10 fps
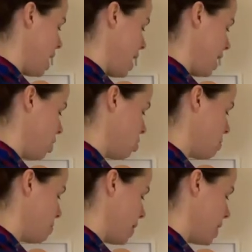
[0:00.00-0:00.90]
It
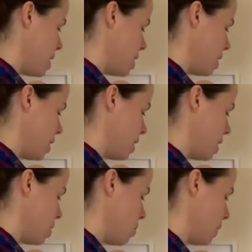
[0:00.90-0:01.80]
could be an
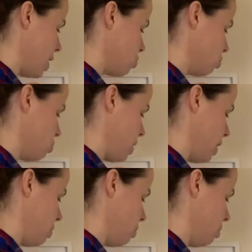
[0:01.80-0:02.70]
equilateral
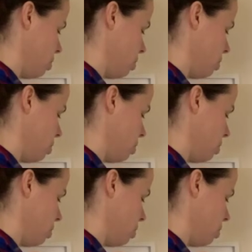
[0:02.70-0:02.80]
triangle.